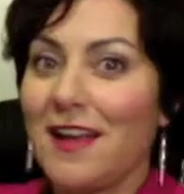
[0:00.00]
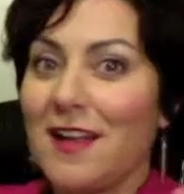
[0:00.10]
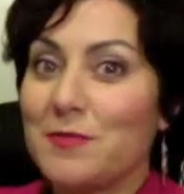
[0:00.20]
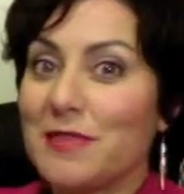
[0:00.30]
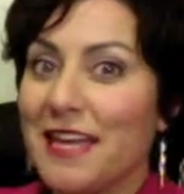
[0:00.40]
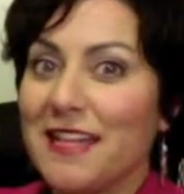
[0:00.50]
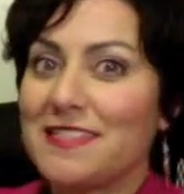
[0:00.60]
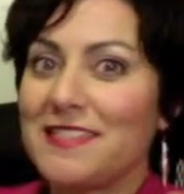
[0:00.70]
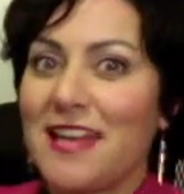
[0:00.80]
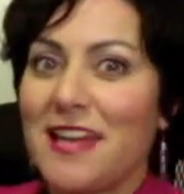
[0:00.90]
playing it
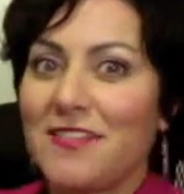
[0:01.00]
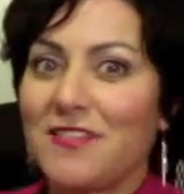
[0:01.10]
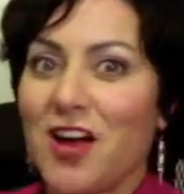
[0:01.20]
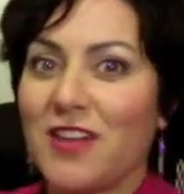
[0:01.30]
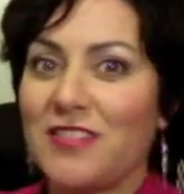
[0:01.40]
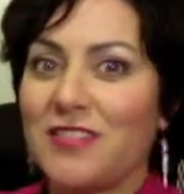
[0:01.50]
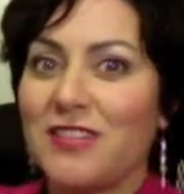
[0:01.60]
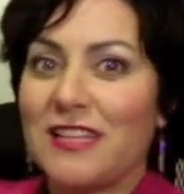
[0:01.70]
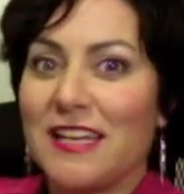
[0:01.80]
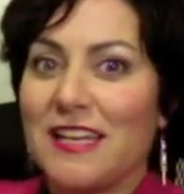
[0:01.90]
safe, not
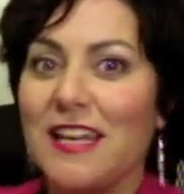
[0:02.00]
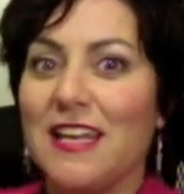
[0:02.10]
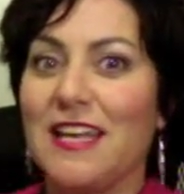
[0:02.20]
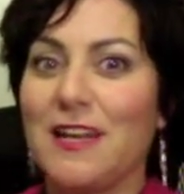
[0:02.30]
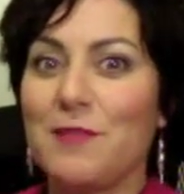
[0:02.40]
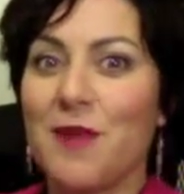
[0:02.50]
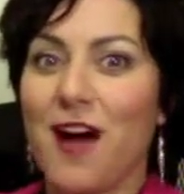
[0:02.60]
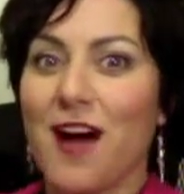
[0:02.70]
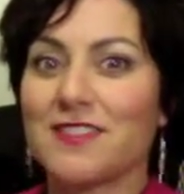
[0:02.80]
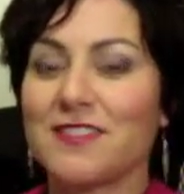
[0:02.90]
doing it in a
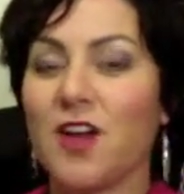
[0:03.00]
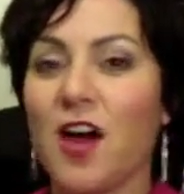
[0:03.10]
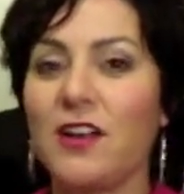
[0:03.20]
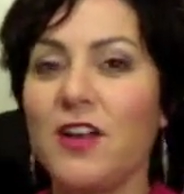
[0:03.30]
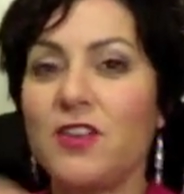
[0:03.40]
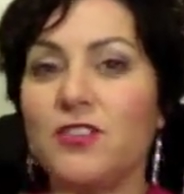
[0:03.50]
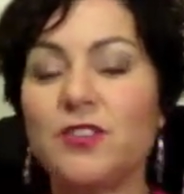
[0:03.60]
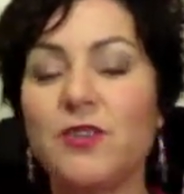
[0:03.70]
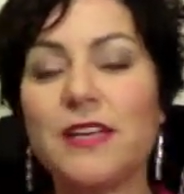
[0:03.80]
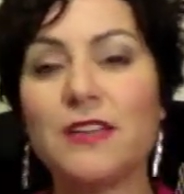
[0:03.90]
box, not
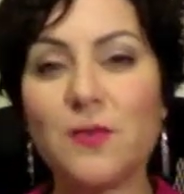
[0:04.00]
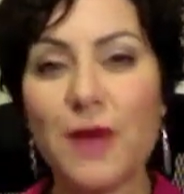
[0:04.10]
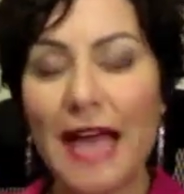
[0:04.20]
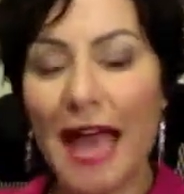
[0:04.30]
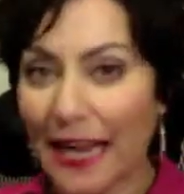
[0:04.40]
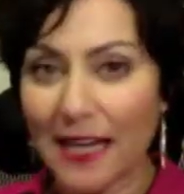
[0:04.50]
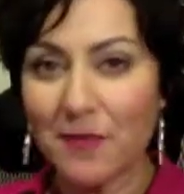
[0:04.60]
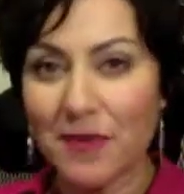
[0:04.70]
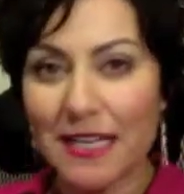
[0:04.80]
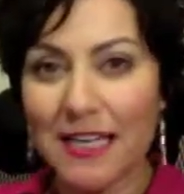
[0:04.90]
doing it the way
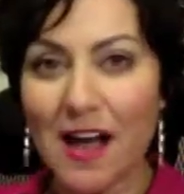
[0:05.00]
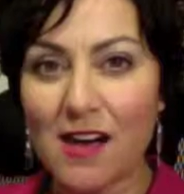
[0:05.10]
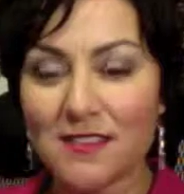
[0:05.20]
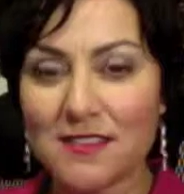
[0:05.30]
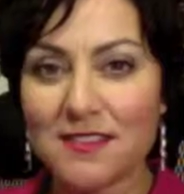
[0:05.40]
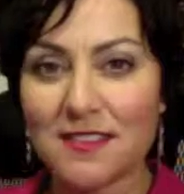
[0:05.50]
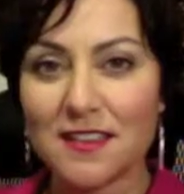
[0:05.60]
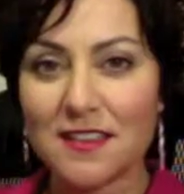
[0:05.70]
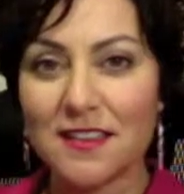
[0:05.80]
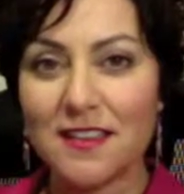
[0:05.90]
anybody else
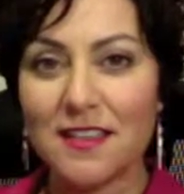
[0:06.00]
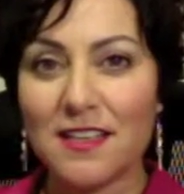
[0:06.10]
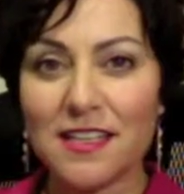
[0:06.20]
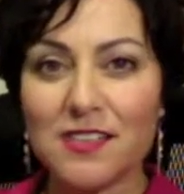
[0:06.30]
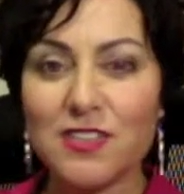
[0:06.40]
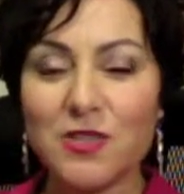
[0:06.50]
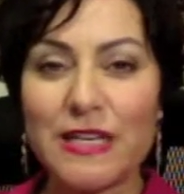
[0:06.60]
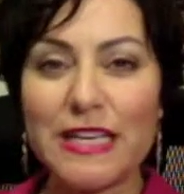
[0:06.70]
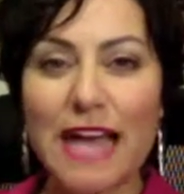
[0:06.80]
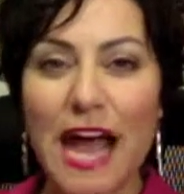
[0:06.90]
is
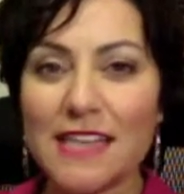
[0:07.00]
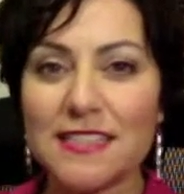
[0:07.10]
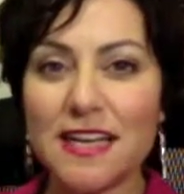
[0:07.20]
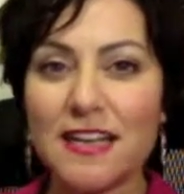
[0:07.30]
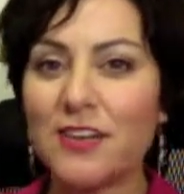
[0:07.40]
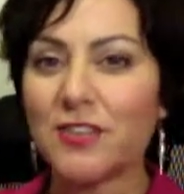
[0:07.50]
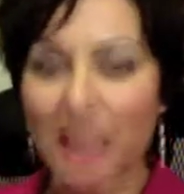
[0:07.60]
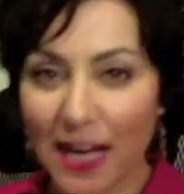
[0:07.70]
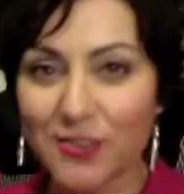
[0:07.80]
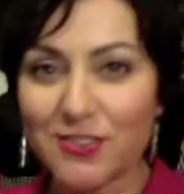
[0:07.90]
doing it, has done it, or
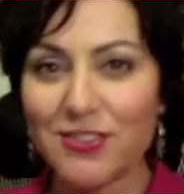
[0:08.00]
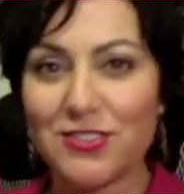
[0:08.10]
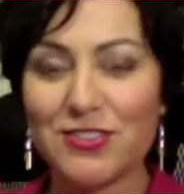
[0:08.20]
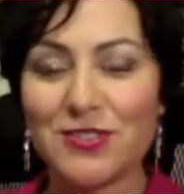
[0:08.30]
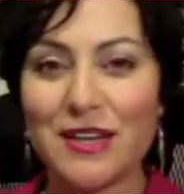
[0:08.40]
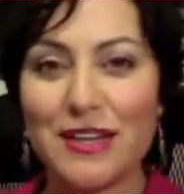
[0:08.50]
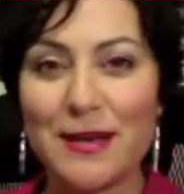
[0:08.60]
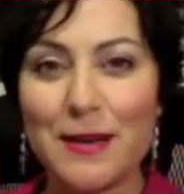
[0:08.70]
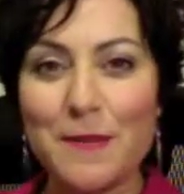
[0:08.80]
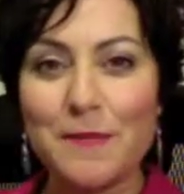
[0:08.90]
tells you to do it.
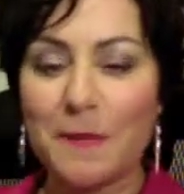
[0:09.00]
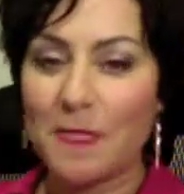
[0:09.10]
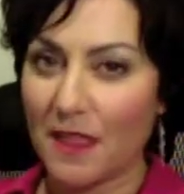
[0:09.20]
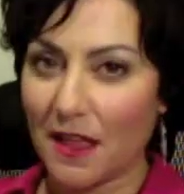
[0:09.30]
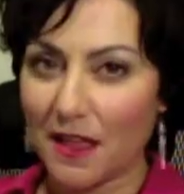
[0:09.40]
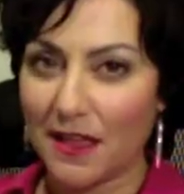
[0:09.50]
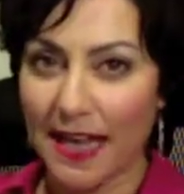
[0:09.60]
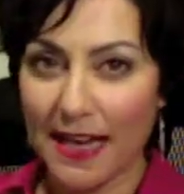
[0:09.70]
Get